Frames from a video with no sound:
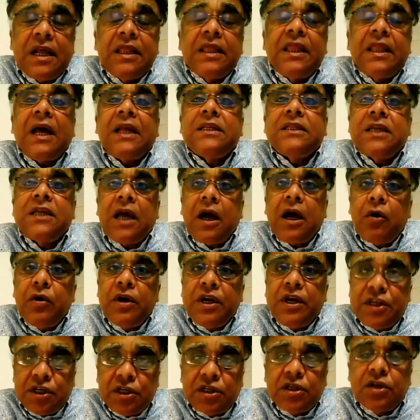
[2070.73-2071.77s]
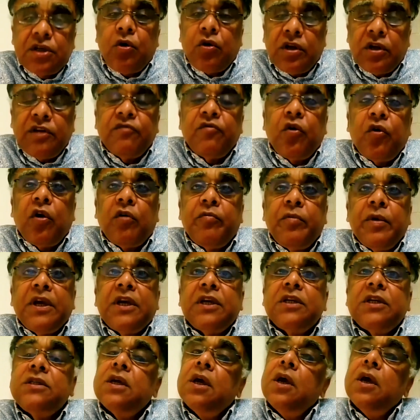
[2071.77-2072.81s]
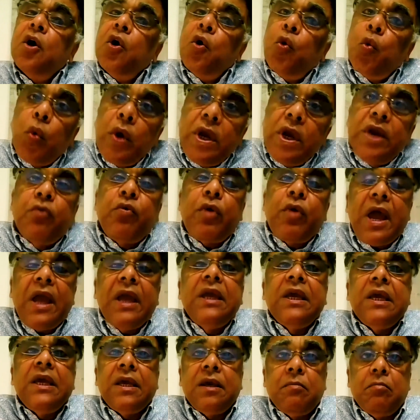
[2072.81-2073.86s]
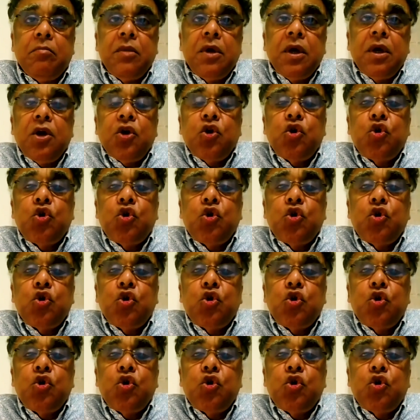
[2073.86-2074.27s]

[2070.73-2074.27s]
And that's how Hitchens got involved, because we rang him